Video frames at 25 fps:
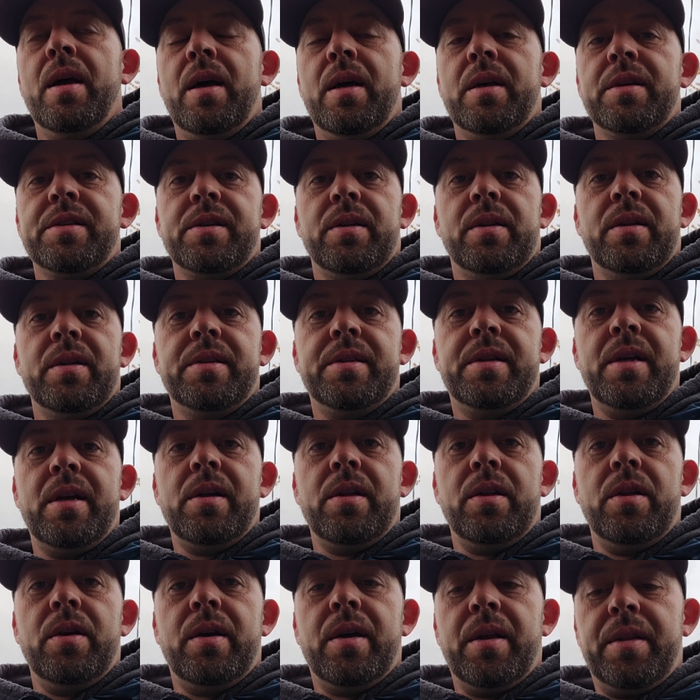And so let's take
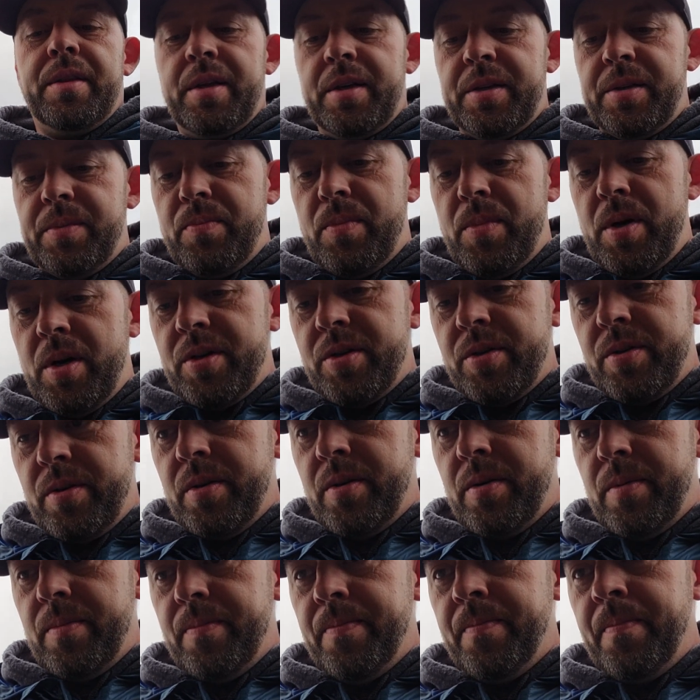a look at this
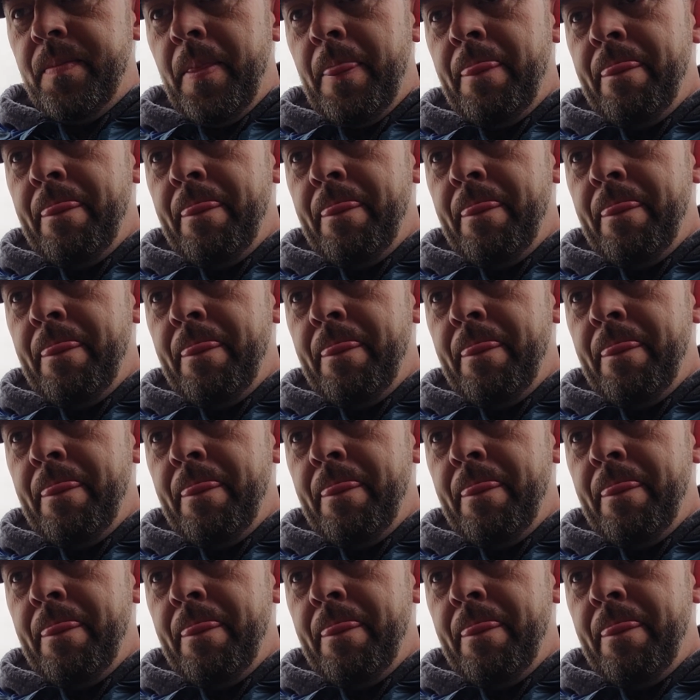mushroom.